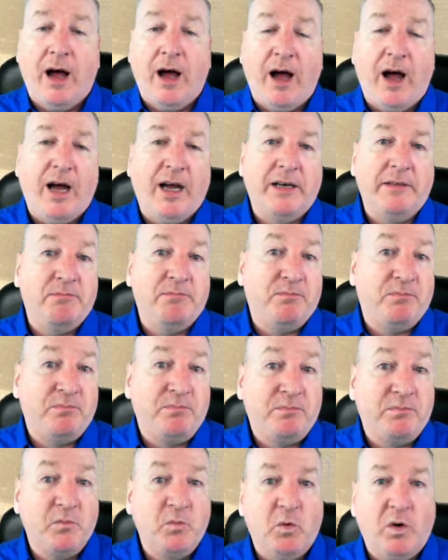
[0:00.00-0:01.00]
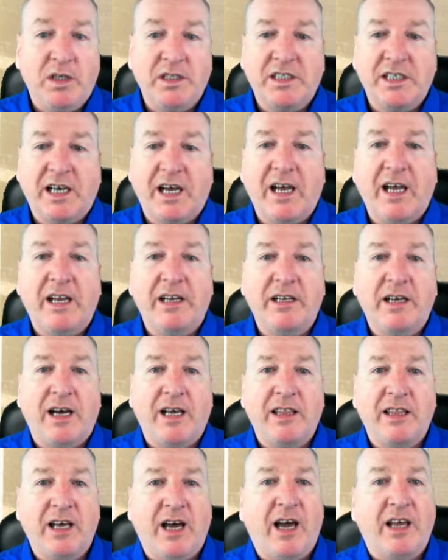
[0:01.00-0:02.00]
I think
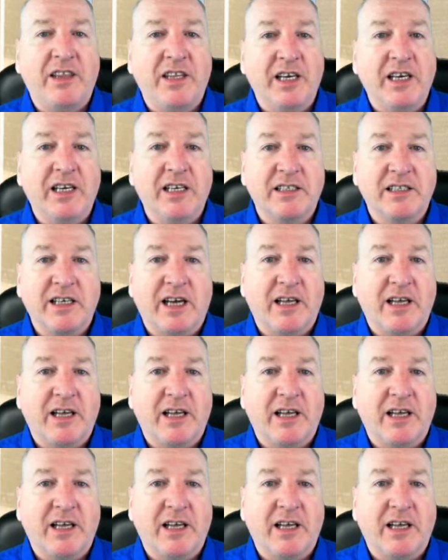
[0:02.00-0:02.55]
it's